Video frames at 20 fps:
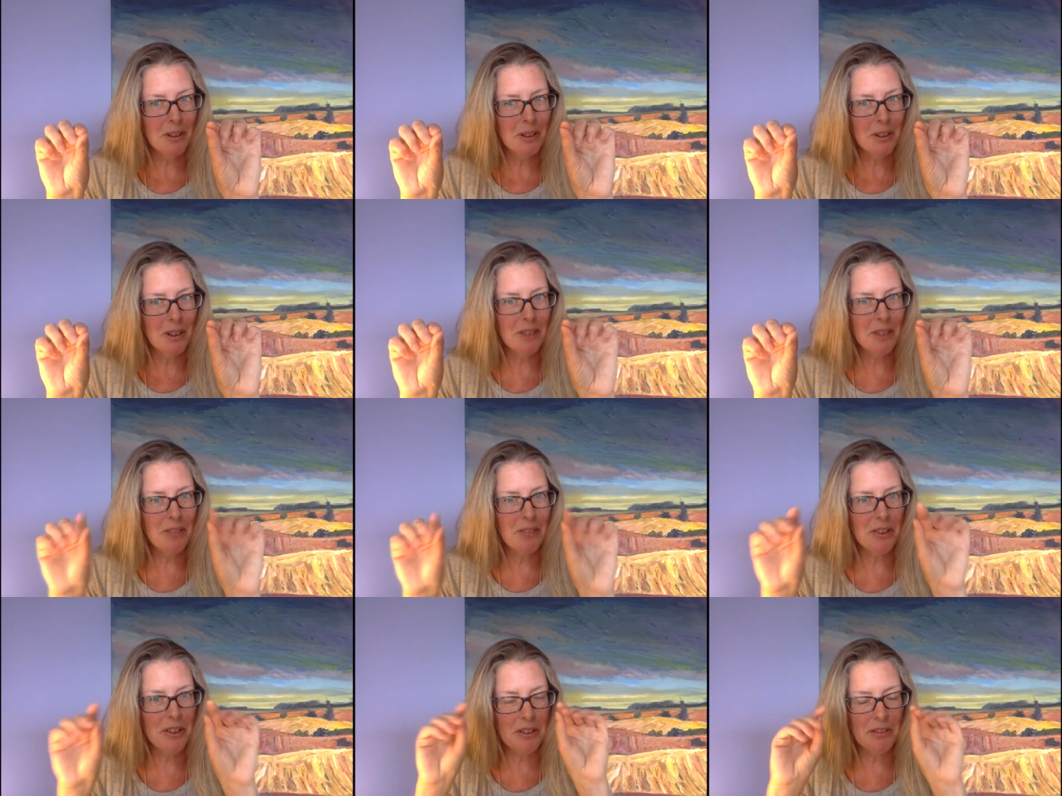And
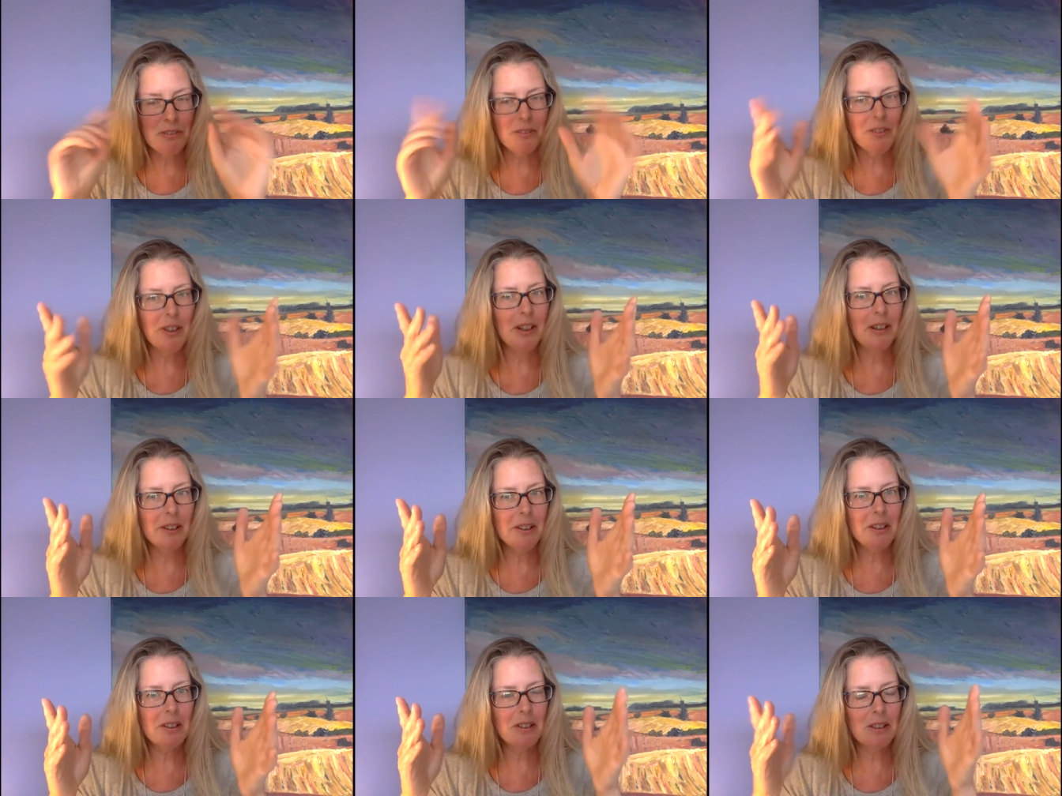for the
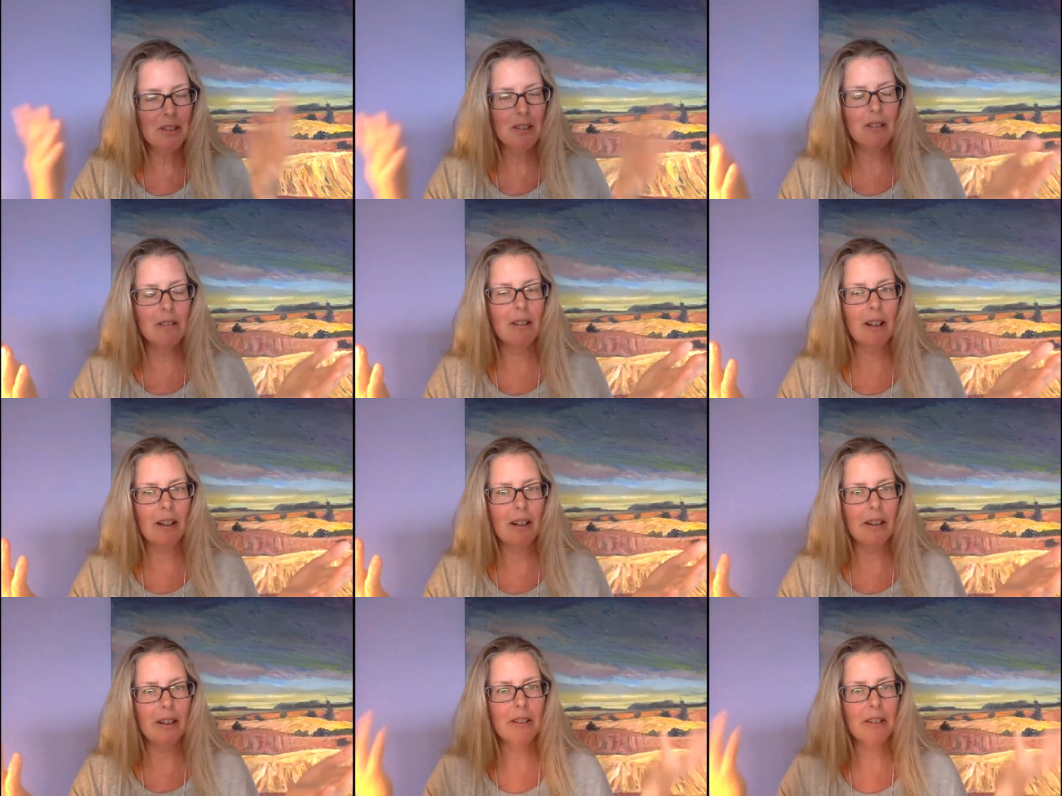failure to do
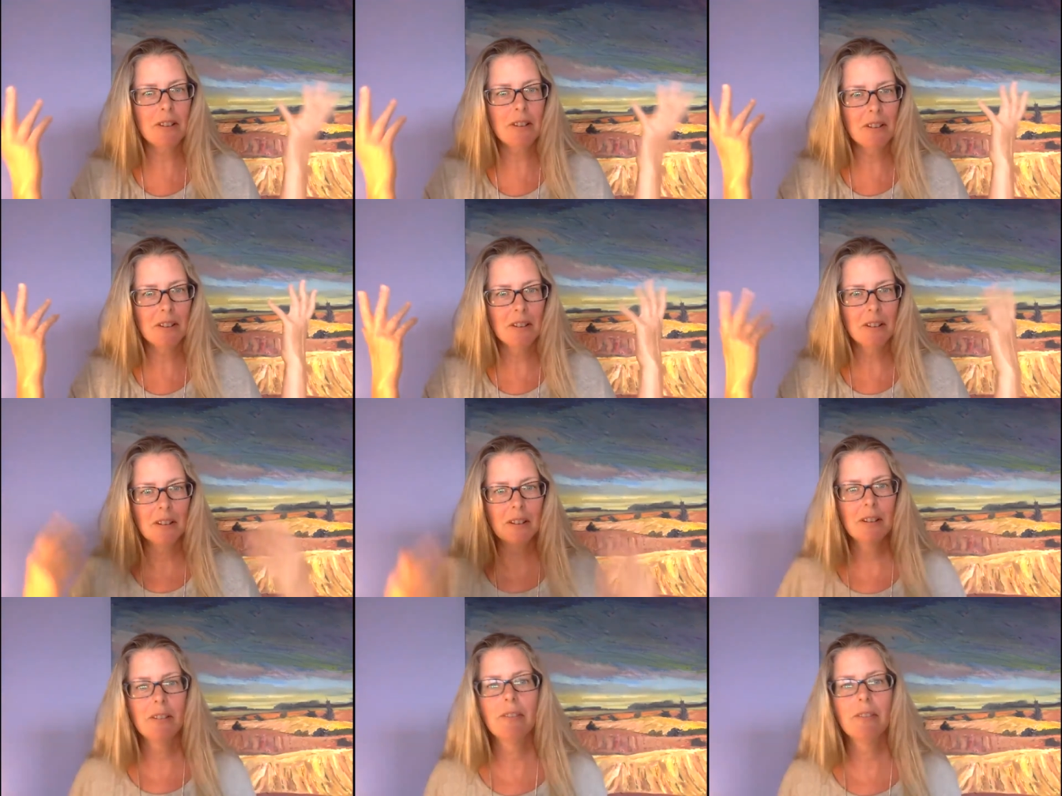that,
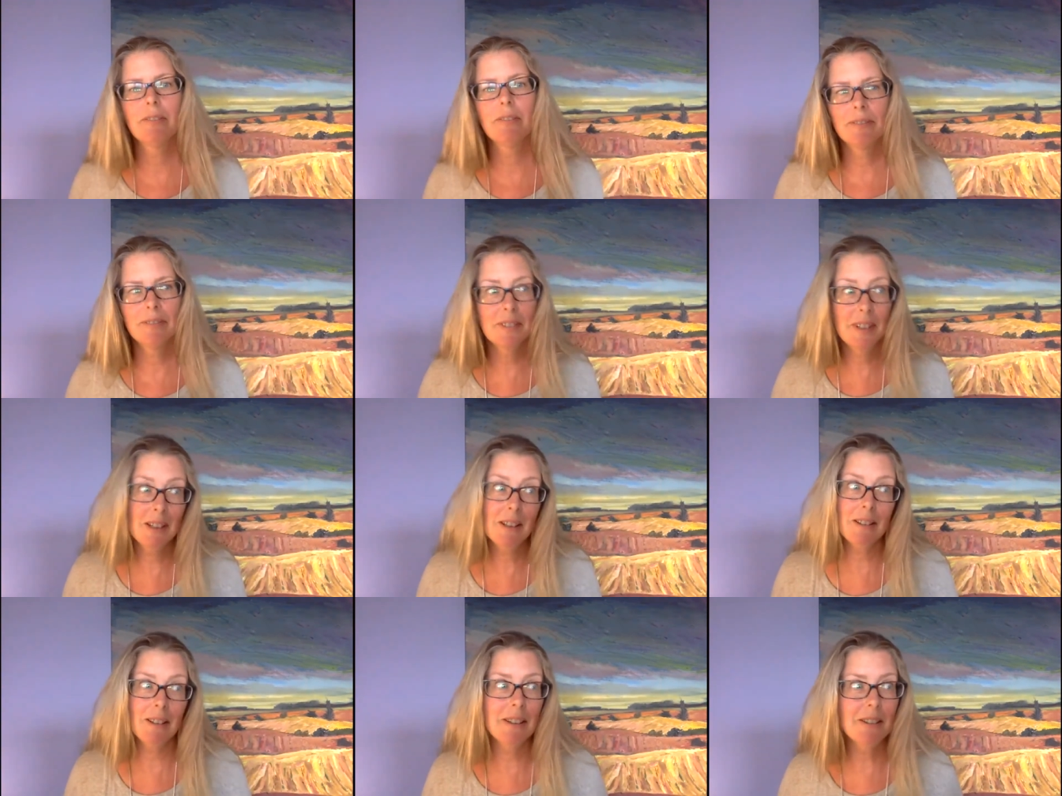
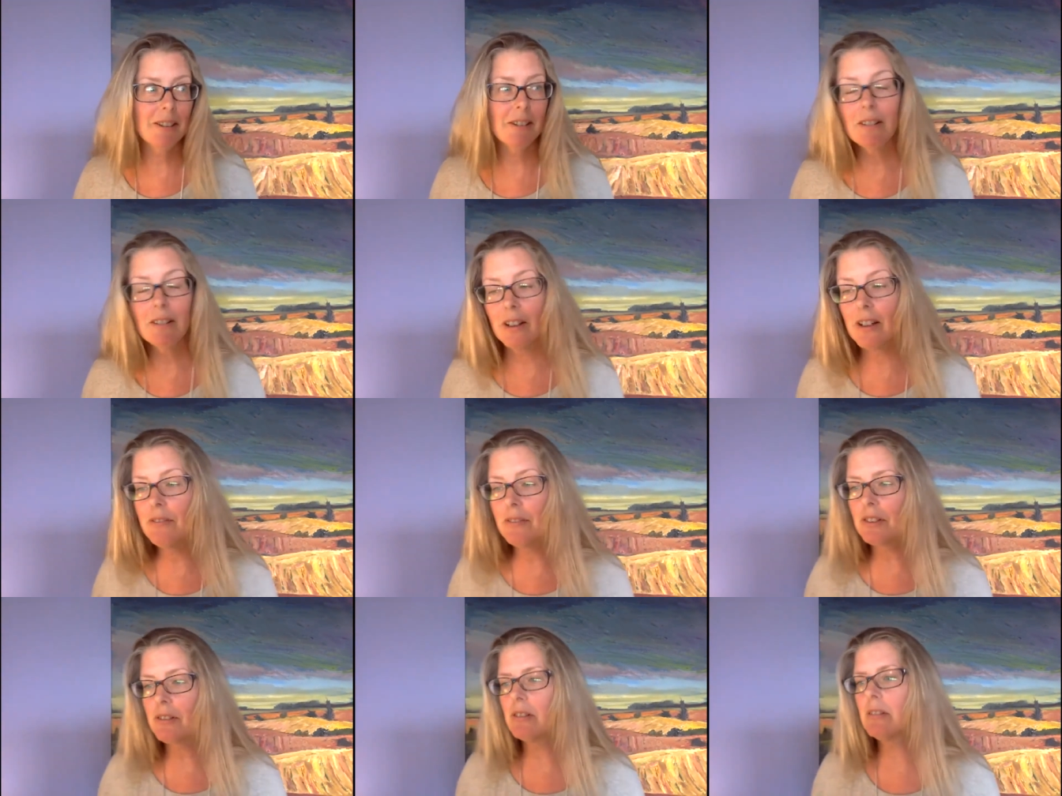yeah, like her
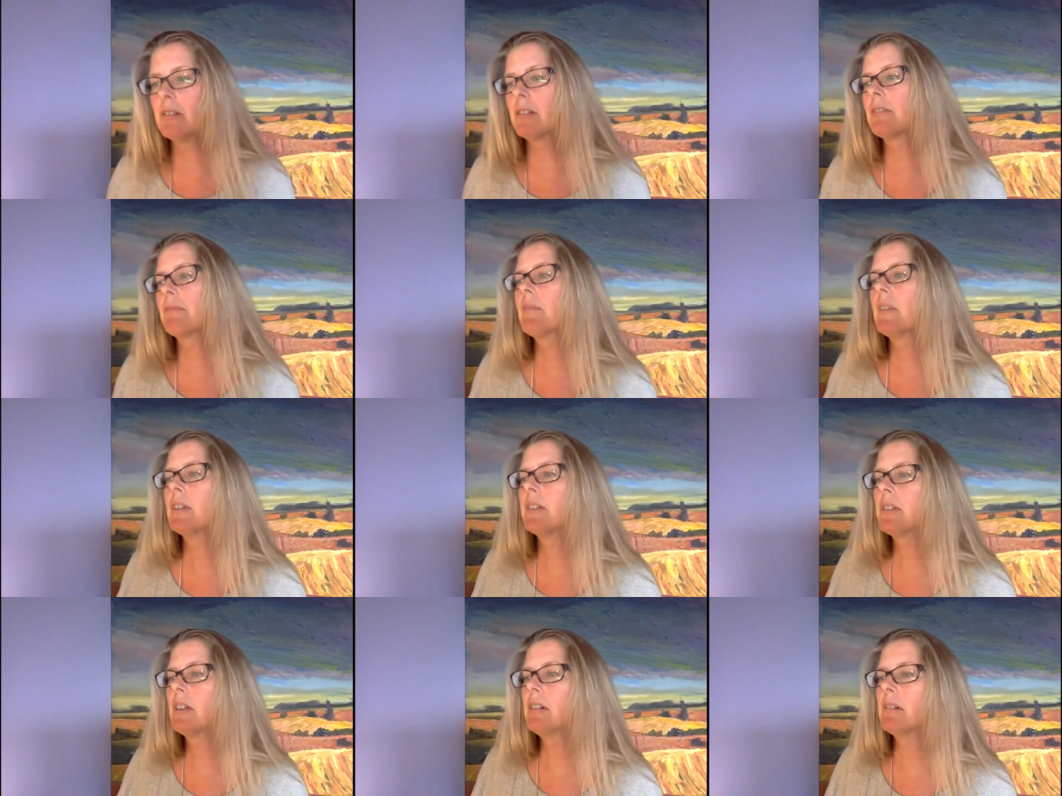life is ruined.
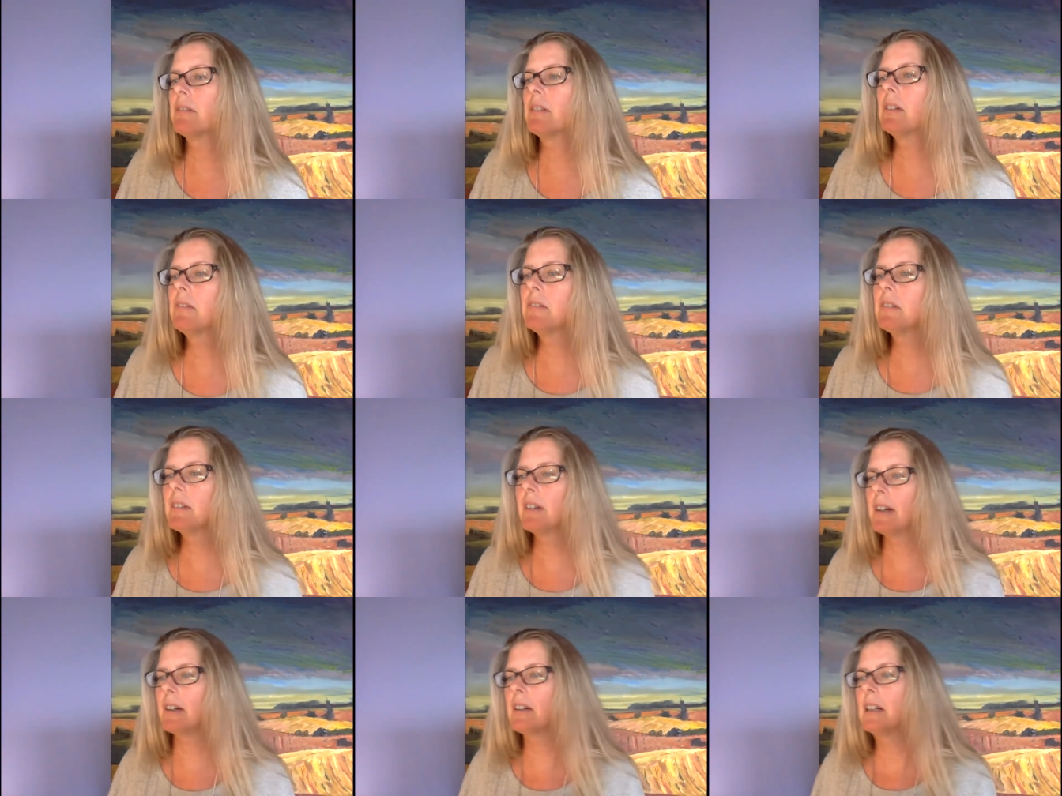So don't do
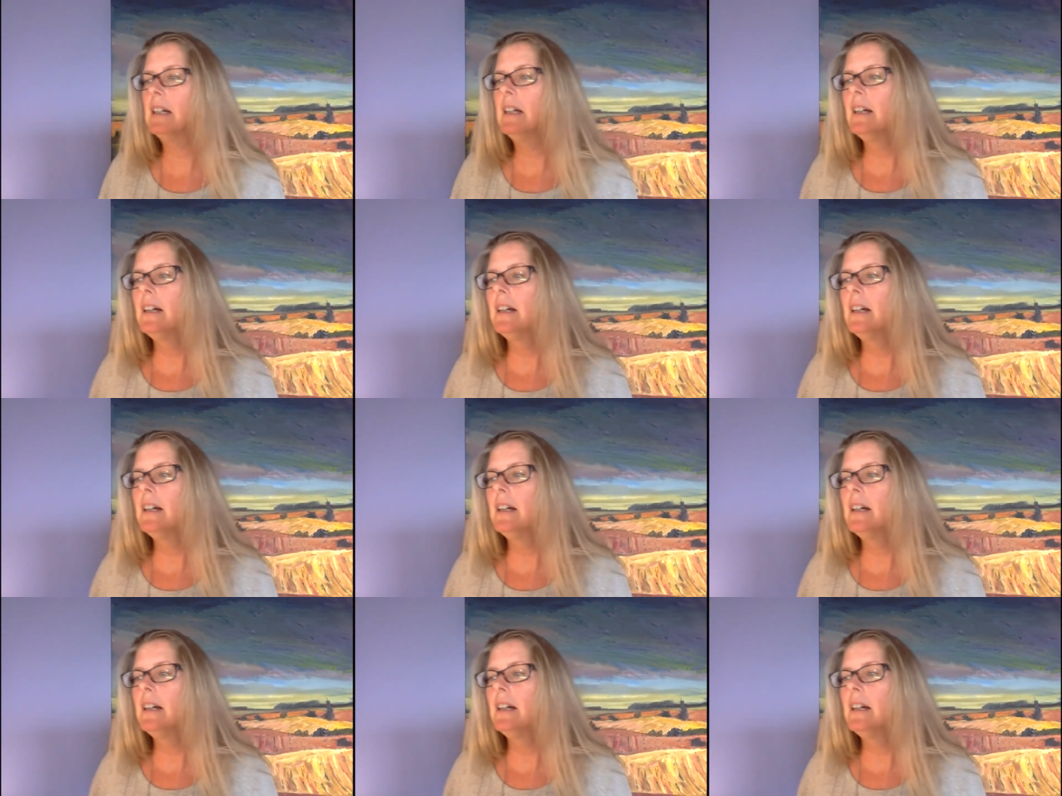that.